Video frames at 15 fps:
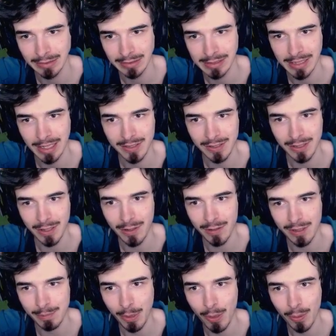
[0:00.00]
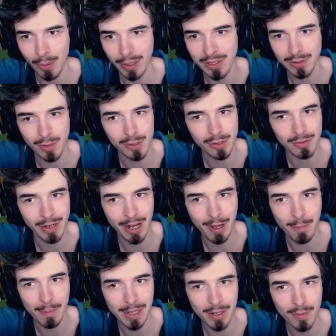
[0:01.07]
Exile is poking his nose
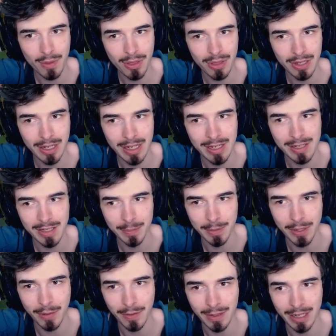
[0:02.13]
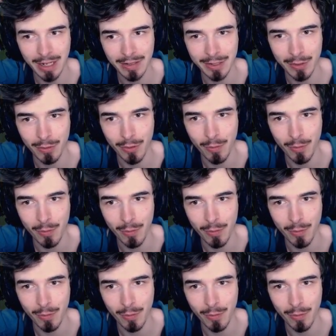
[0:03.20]
around, but I don't think he's going to be going down here.